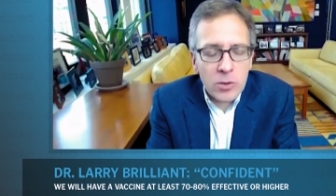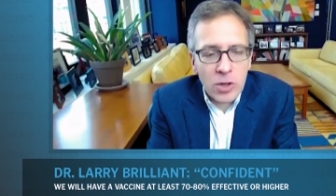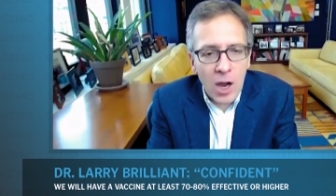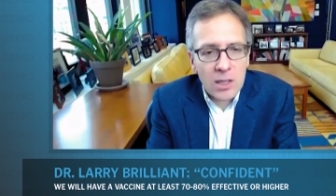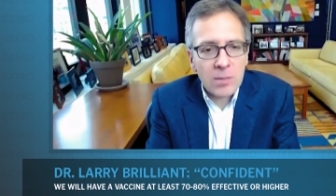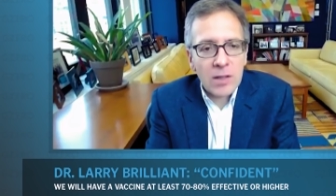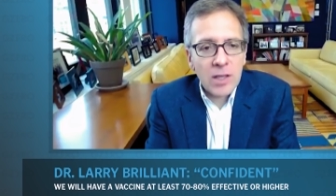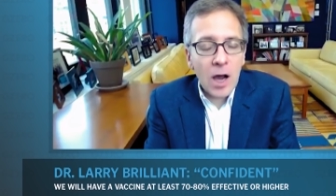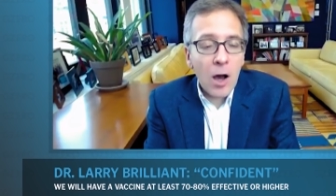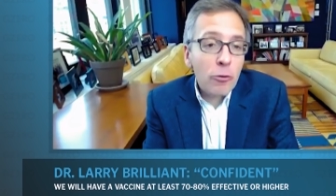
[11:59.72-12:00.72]
I mean, you talked about
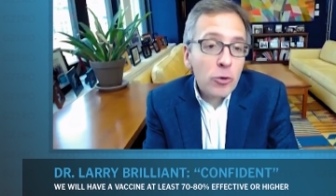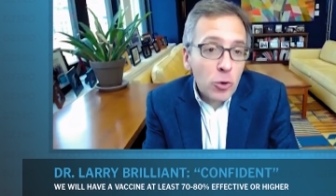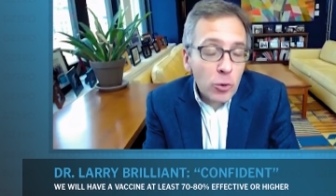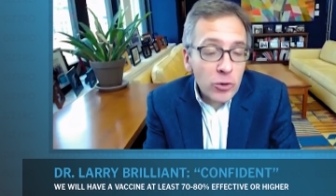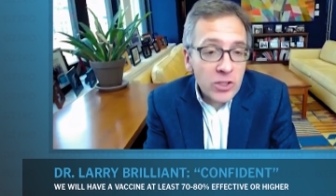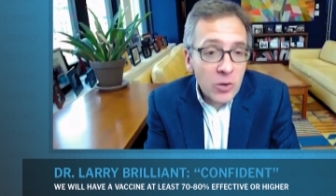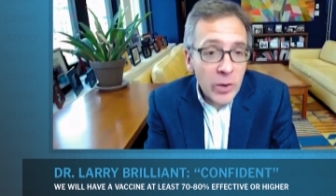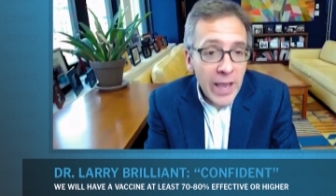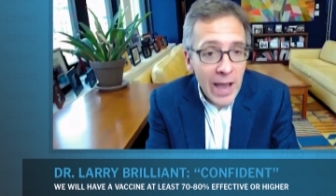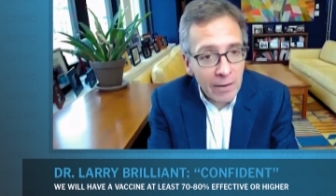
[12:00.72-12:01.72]
the other tools that
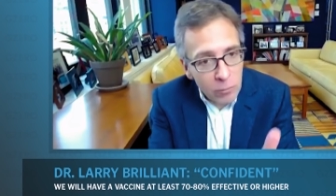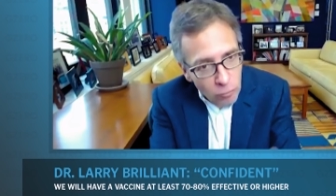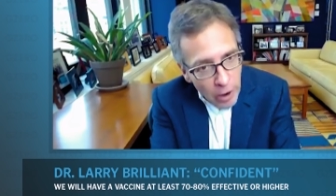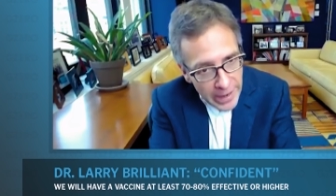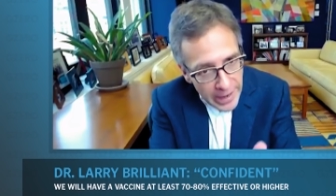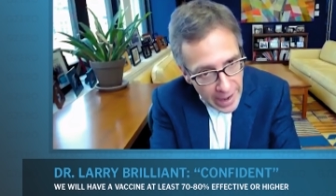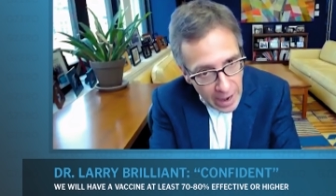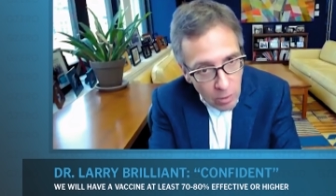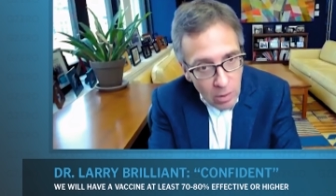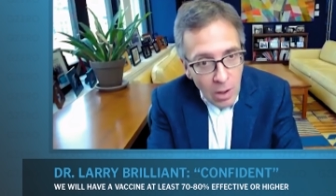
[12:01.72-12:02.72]
we have right
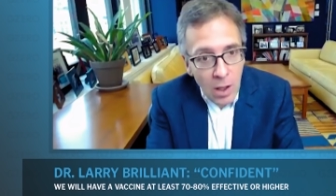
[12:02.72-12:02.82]
now.